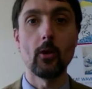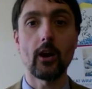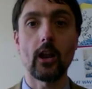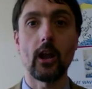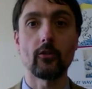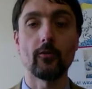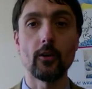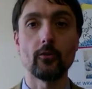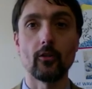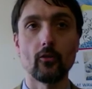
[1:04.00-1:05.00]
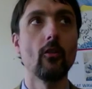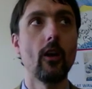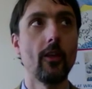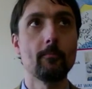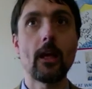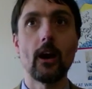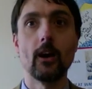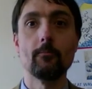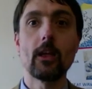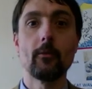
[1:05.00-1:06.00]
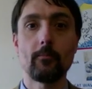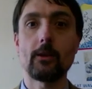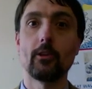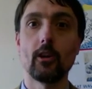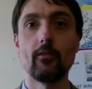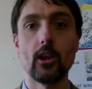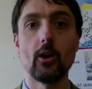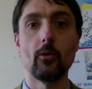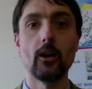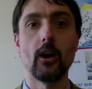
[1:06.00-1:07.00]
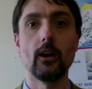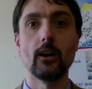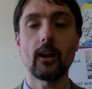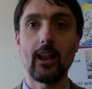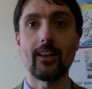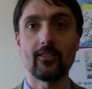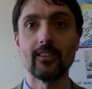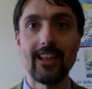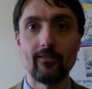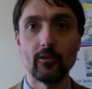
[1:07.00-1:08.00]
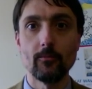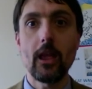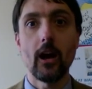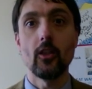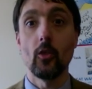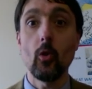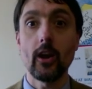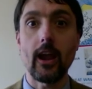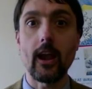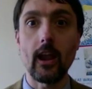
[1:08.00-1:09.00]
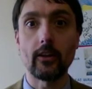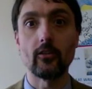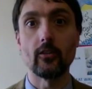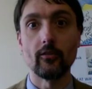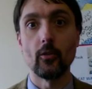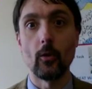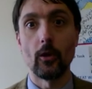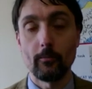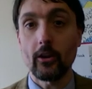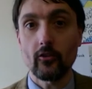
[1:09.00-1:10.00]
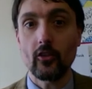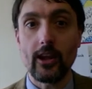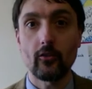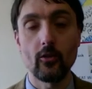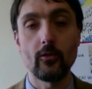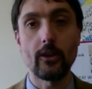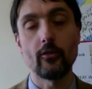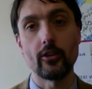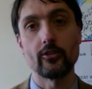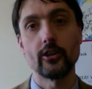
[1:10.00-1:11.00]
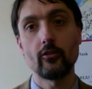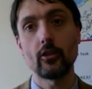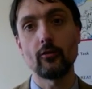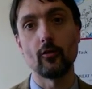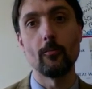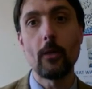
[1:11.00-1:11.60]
class voters, or rather people of a lower class level, the working classes, if you will, because that's who they traditionally stood for,